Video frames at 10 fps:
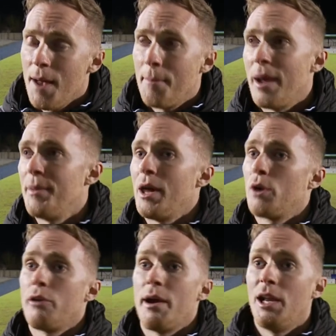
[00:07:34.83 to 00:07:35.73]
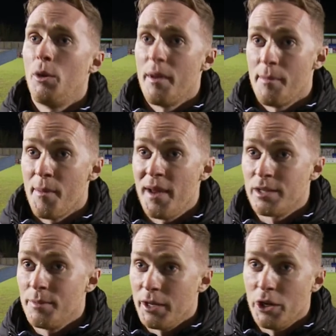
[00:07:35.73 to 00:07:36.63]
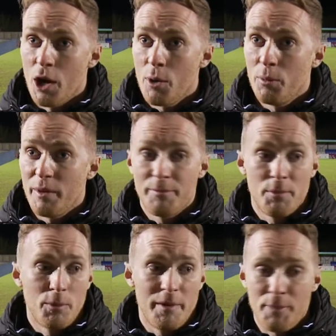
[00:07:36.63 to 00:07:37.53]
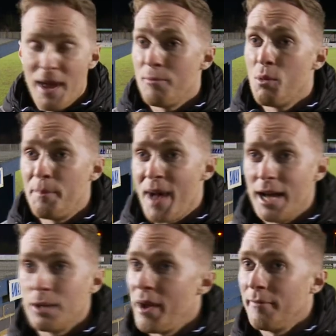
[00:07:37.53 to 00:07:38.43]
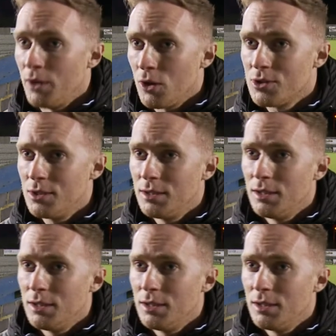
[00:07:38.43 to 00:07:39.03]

Maybe that'll create a little bit of momentum that we've played bad and we haven't lost.